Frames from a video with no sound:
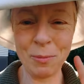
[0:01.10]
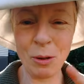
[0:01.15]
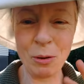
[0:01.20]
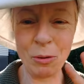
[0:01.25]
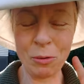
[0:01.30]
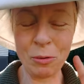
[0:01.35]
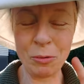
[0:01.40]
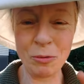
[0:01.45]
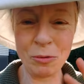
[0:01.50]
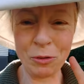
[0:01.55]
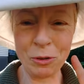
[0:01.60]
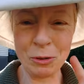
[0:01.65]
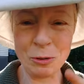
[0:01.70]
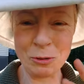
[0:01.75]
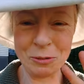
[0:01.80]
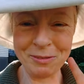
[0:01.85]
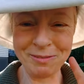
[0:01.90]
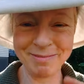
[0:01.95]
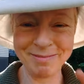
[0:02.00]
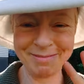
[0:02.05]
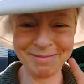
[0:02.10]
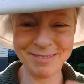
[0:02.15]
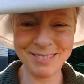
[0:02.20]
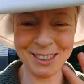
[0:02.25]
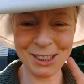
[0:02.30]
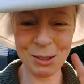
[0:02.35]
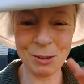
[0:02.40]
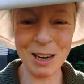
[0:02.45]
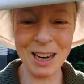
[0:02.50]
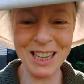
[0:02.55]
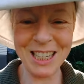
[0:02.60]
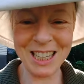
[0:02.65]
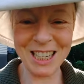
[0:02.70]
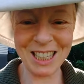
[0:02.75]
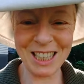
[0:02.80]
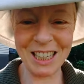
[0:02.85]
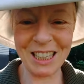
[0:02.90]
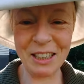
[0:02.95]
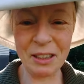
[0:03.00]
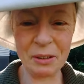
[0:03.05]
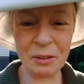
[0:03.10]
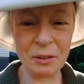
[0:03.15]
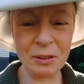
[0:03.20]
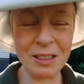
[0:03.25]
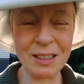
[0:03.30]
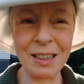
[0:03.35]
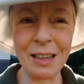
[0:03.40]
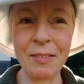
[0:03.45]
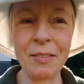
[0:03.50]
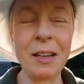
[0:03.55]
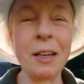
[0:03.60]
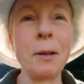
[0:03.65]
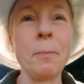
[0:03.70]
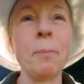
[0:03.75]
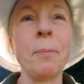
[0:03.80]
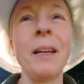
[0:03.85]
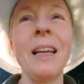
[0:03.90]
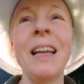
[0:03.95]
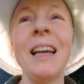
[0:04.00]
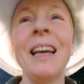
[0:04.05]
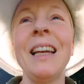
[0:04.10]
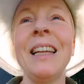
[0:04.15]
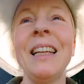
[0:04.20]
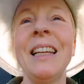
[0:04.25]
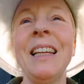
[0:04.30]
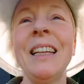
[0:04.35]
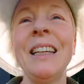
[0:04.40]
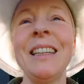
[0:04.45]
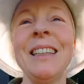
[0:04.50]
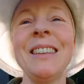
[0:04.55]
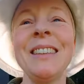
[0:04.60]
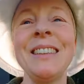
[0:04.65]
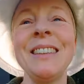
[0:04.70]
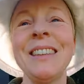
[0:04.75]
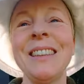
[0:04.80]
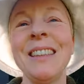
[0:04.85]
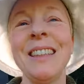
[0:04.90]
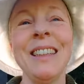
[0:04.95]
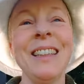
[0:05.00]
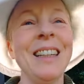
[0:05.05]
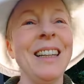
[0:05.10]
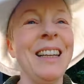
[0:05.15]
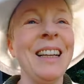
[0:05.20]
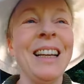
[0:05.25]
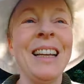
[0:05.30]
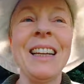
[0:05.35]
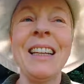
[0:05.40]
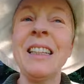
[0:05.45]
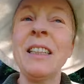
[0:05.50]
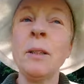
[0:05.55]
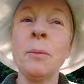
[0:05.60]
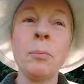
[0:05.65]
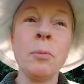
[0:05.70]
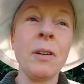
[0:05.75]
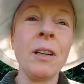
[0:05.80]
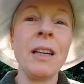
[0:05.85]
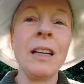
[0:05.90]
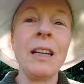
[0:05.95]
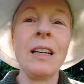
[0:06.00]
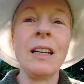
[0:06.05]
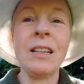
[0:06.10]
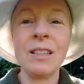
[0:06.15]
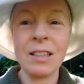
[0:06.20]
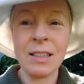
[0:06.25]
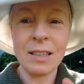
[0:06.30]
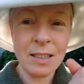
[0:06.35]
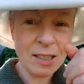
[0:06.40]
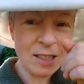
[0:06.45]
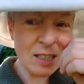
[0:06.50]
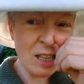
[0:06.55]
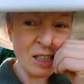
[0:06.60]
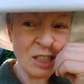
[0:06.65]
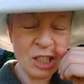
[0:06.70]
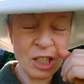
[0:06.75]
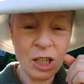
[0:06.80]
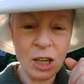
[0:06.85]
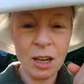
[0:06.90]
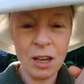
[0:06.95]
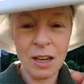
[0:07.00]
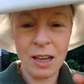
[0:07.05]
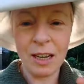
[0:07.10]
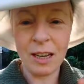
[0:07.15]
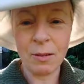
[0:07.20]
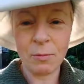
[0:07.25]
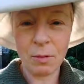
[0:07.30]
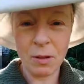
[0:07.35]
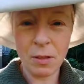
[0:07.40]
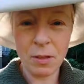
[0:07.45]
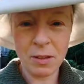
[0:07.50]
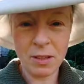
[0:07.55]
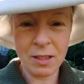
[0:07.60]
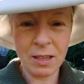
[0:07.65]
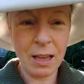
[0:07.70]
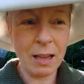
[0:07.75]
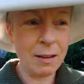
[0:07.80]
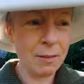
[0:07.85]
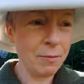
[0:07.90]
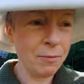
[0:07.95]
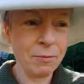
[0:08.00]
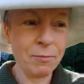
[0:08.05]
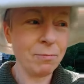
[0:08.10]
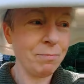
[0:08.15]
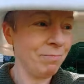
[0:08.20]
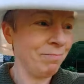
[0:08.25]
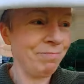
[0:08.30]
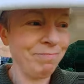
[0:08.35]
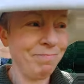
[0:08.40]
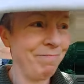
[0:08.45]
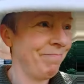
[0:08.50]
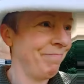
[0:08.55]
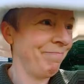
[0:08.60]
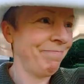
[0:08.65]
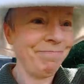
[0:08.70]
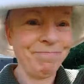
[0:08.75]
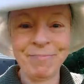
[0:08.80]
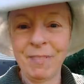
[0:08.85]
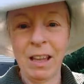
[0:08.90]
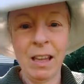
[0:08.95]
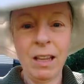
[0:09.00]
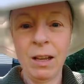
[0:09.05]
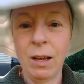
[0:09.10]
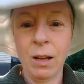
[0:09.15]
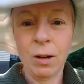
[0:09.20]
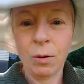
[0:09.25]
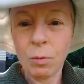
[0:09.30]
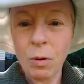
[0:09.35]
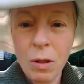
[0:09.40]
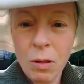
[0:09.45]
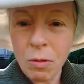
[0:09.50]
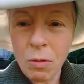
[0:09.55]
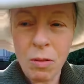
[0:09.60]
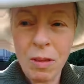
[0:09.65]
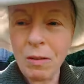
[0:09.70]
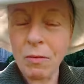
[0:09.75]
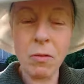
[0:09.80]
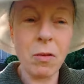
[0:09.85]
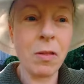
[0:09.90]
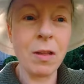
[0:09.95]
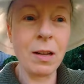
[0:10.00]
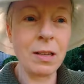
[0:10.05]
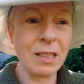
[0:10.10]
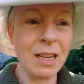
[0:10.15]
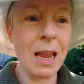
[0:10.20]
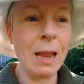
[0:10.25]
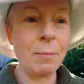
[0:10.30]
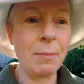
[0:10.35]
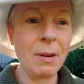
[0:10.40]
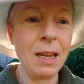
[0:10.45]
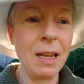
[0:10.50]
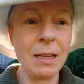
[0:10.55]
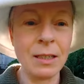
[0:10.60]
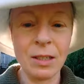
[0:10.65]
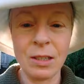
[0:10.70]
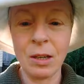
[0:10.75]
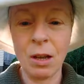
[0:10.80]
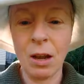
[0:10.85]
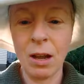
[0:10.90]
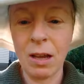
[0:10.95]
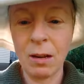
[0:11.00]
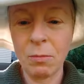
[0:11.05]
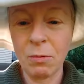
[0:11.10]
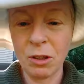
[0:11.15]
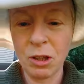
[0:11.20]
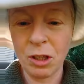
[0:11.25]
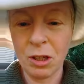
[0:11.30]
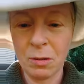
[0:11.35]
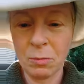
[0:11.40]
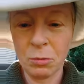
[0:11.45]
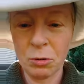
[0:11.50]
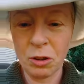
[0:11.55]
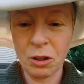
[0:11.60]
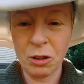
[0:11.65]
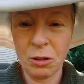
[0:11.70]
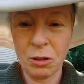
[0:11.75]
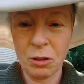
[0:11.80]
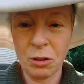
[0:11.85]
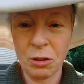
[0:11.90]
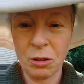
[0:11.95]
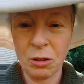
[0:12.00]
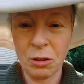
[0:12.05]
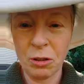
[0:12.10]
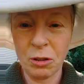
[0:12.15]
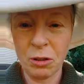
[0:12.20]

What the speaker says: beautiful. It's great to see you. It's lovely to be out here in the breeze, in the sunshine, with the sun, with everything that's happening outside, which I will show you without